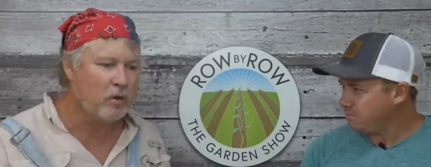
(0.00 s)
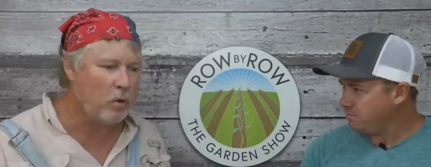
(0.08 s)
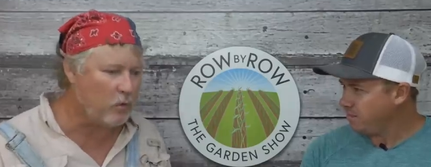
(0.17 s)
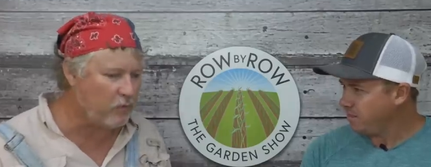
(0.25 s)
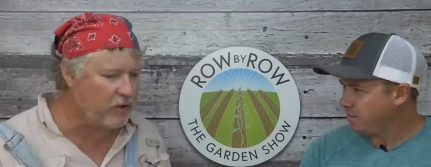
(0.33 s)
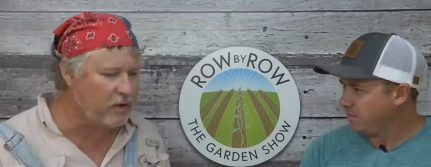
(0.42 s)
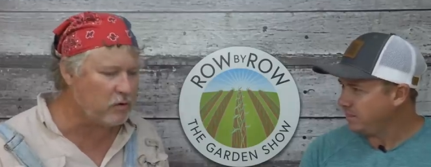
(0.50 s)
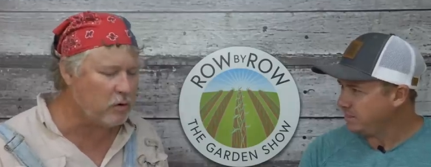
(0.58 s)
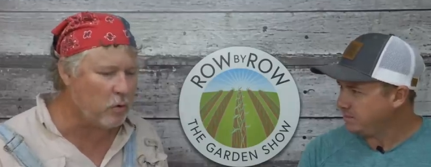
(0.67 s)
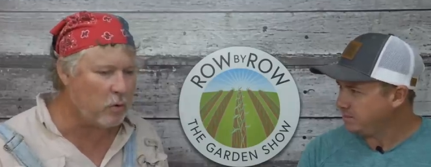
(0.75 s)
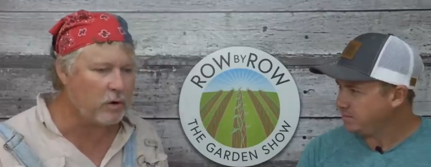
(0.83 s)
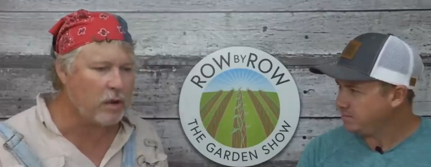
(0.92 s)
Speaker 1: Or field
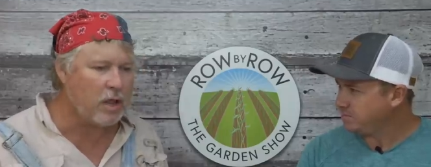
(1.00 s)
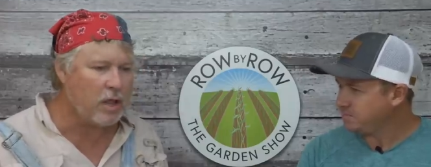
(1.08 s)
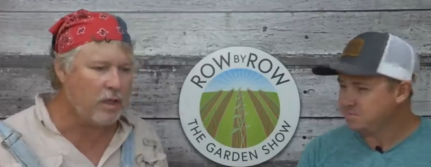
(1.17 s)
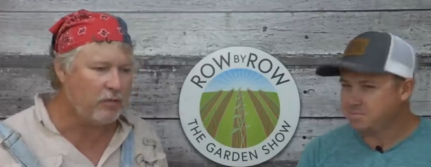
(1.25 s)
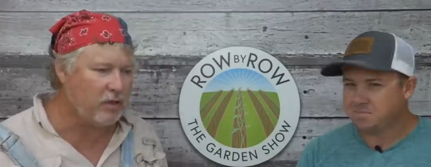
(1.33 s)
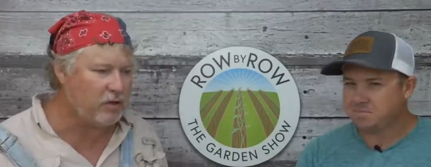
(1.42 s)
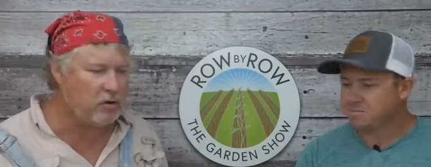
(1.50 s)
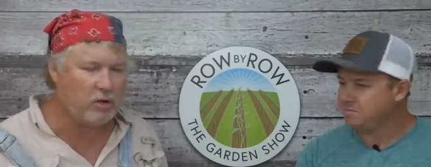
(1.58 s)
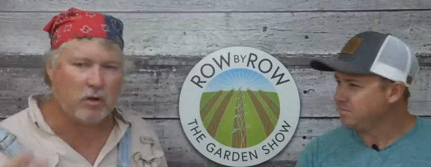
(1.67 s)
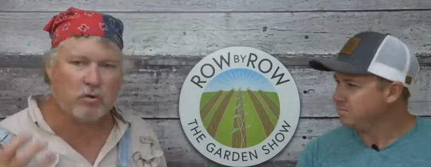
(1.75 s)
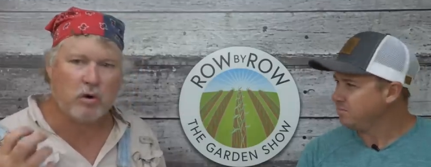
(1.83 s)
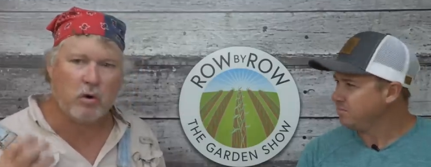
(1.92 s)
corn, then you
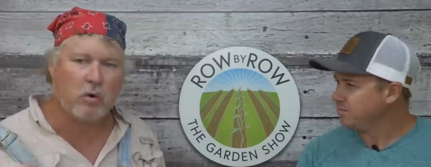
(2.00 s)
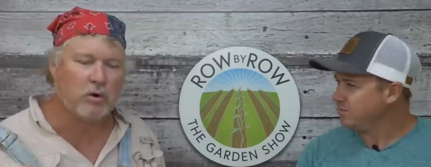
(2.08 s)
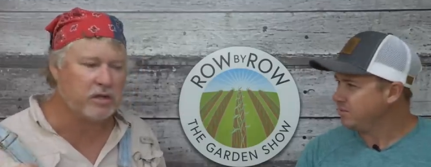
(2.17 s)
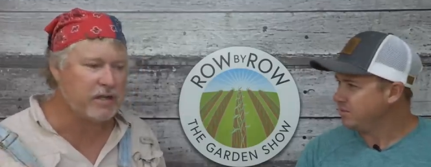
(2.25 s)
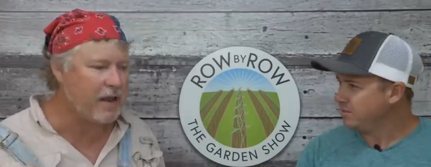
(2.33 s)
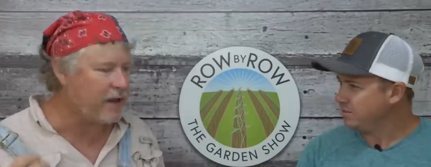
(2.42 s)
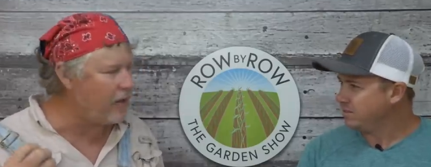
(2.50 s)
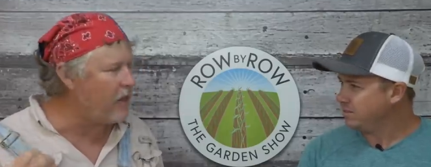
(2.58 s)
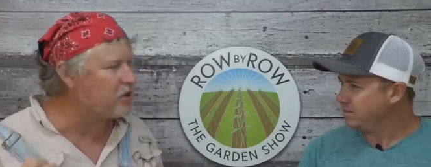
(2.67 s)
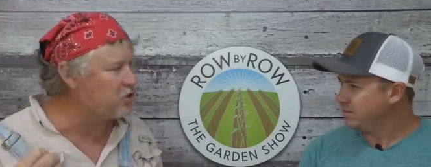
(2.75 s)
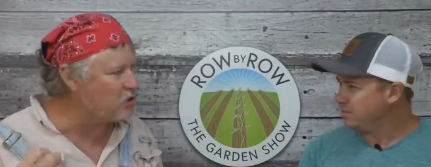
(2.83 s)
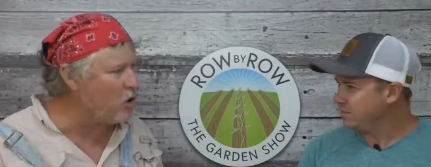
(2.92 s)
know corn has got
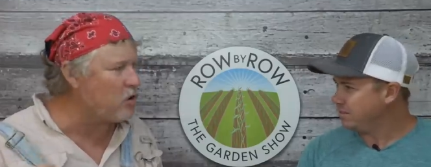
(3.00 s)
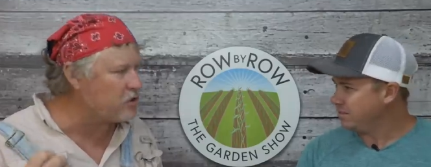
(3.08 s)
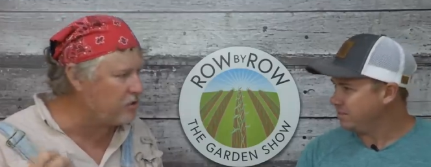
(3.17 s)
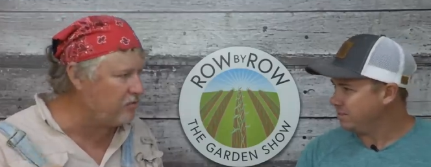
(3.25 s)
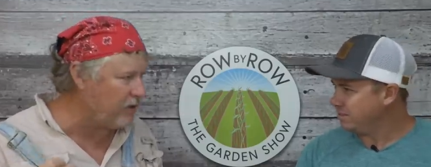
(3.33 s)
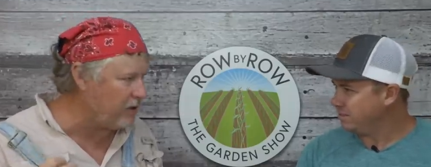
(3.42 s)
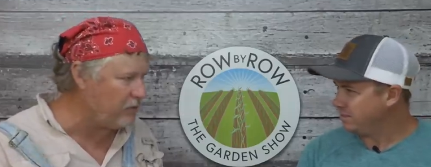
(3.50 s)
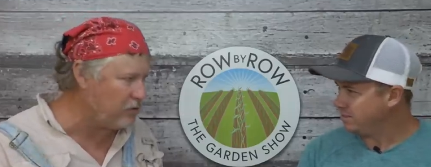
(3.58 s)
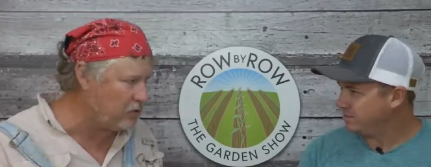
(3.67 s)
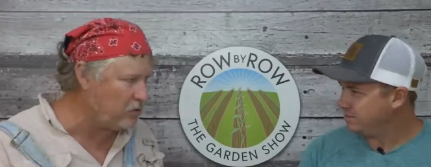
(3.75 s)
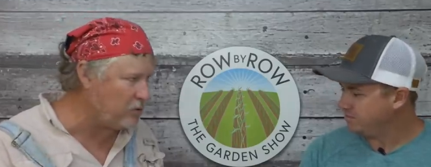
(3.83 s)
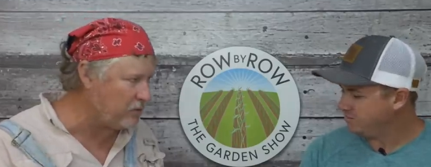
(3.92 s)
that starchy flavor
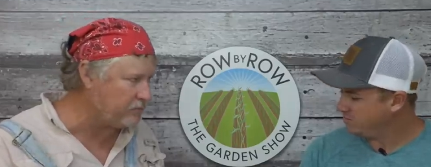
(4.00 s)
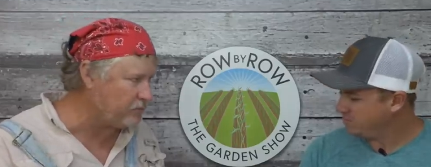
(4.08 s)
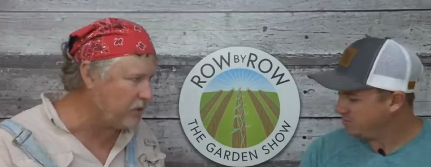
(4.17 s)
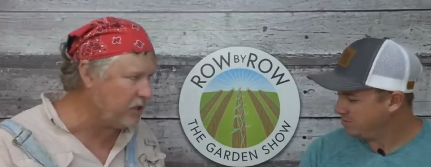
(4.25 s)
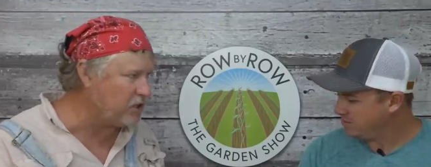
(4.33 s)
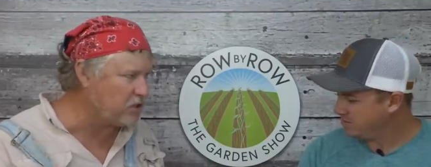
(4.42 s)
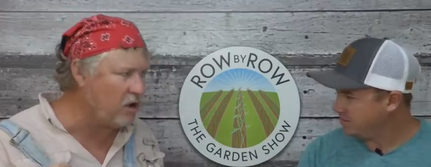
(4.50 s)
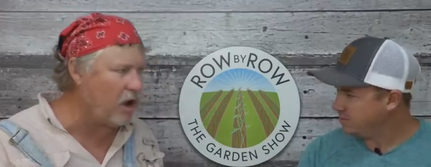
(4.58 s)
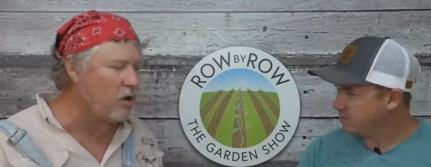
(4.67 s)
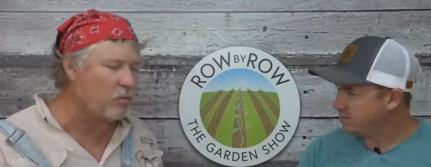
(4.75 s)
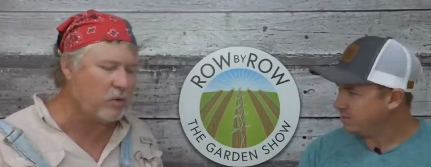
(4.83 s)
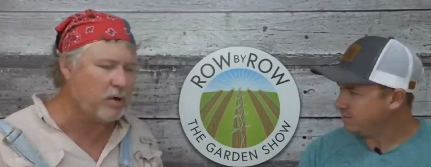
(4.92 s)
to it and it's not